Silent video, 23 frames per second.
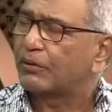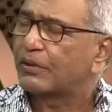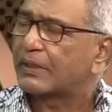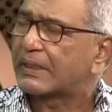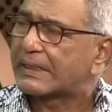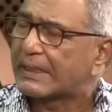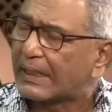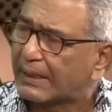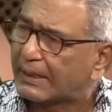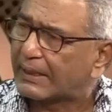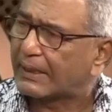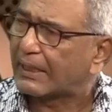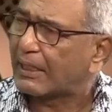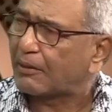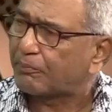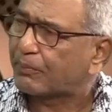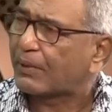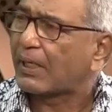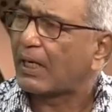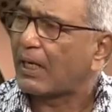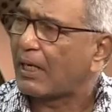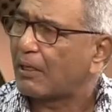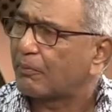uh, setting up
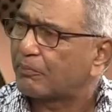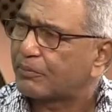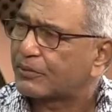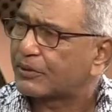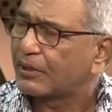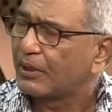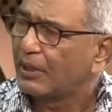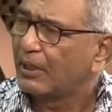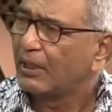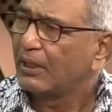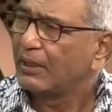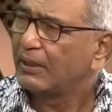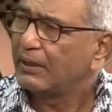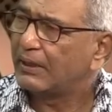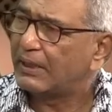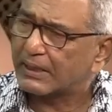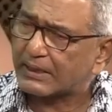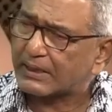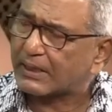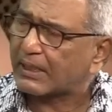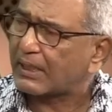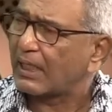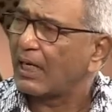clubs. Yes.
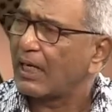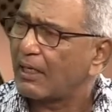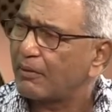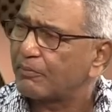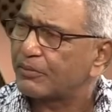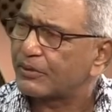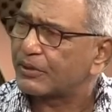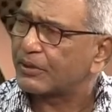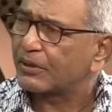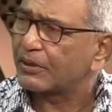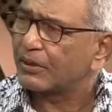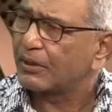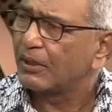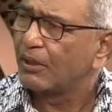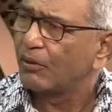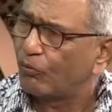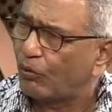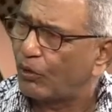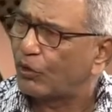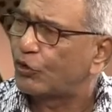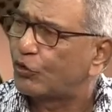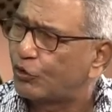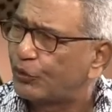These clubs, uh,
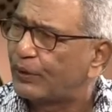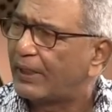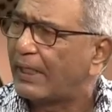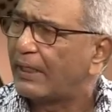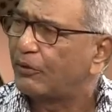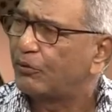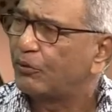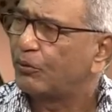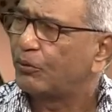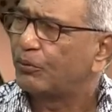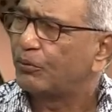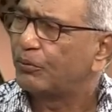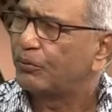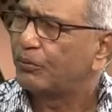what do they do?